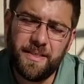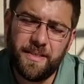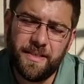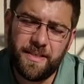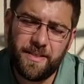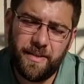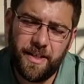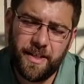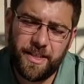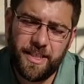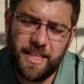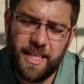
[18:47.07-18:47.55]

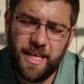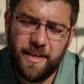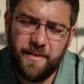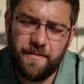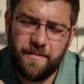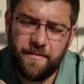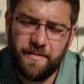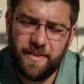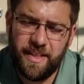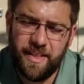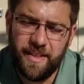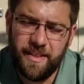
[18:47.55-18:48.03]
So I just have
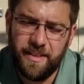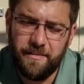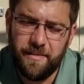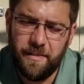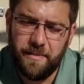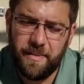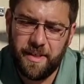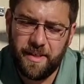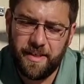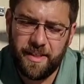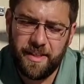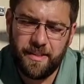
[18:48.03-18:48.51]

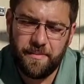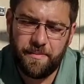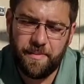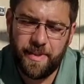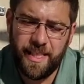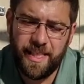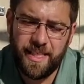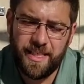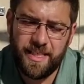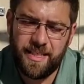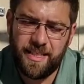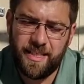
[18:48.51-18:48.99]
maybe a little
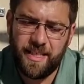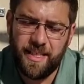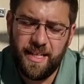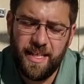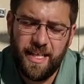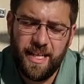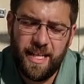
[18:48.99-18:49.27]
piece,